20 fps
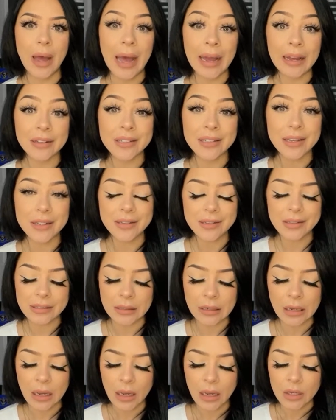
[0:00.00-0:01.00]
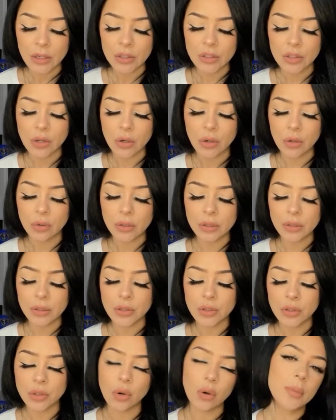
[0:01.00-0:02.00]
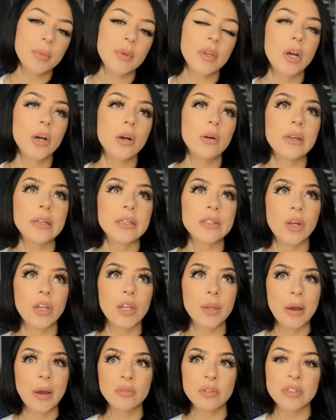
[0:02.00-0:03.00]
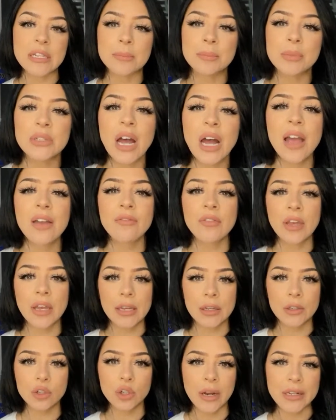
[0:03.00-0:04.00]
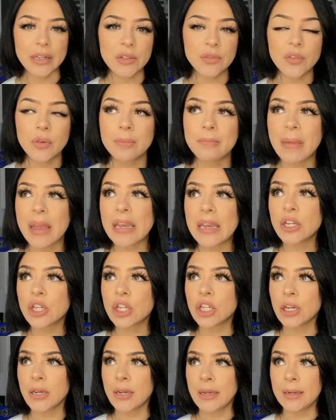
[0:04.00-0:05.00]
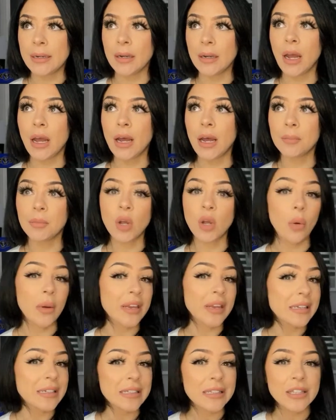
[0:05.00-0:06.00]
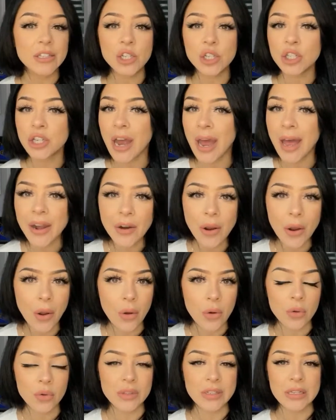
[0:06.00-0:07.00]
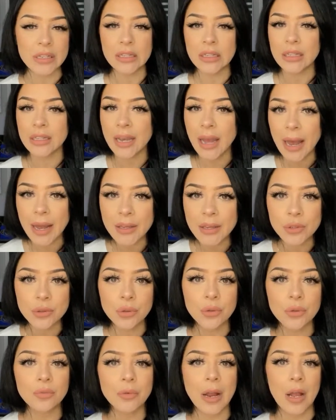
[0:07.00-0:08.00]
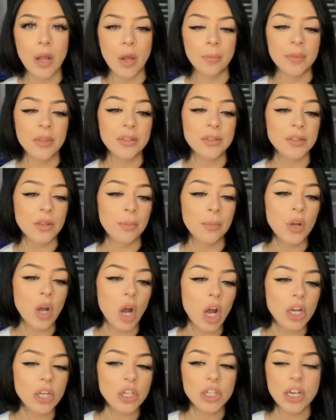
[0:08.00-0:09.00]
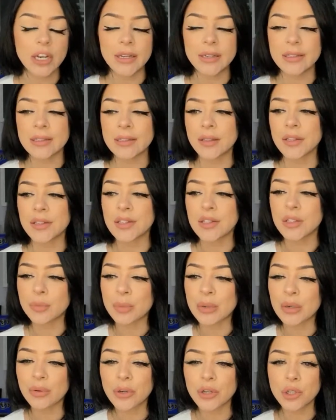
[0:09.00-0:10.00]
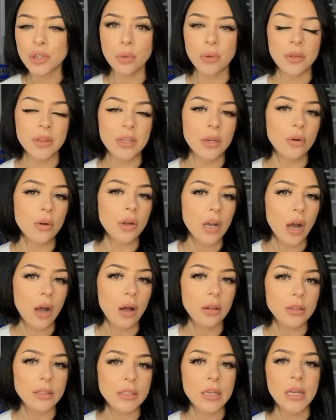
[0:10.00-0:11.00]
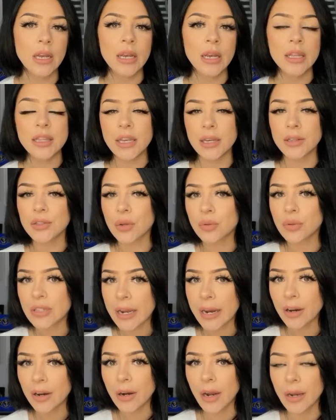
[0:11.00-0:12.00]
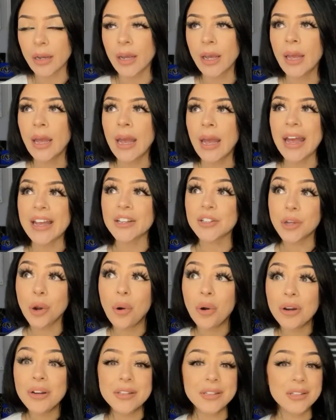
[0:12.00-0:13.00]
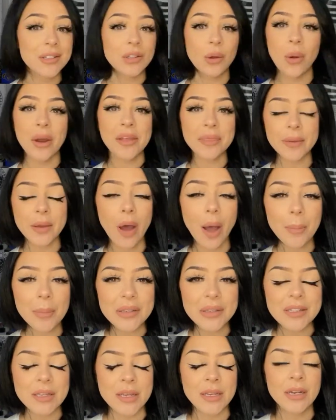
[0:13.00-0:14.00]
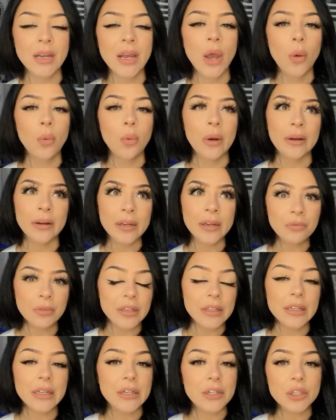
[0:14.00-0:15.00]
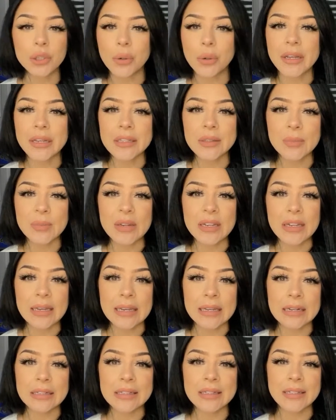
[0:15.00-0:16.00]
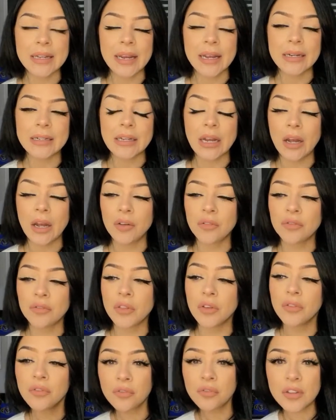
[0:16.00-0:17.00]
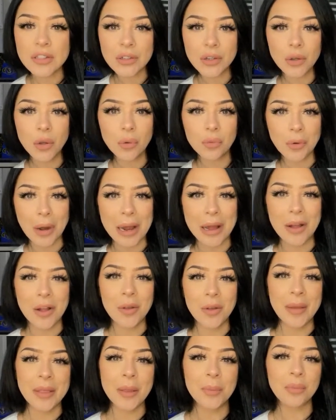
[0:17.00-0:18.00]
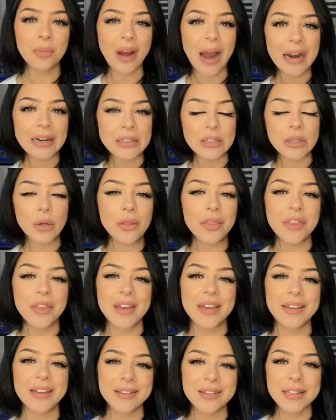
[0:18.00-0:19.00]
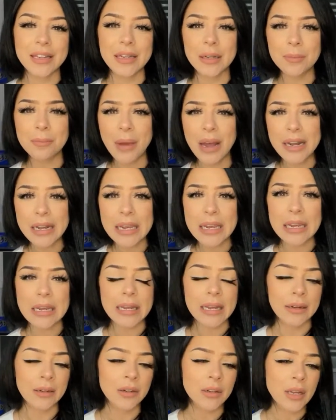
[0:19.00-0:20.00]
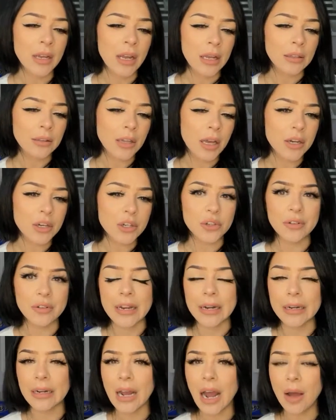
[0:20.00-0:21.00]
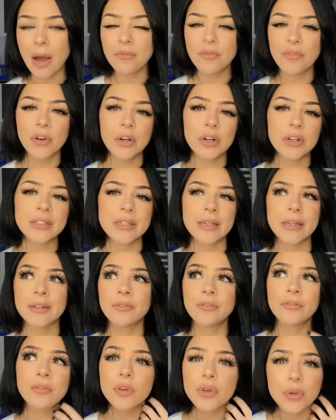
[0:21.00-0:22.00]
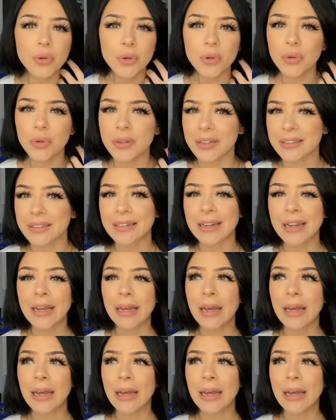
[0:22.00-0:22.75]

axis. So Scorpio is all about deep diving, transformation, going into the shadows, into the astral realm, the subconscious, the spiritual, the occult, the esoteric. And Taurus is quite the opposite, where it really enjoys being in a state of the physical realm and the practical things and money and luxury and comfort and food and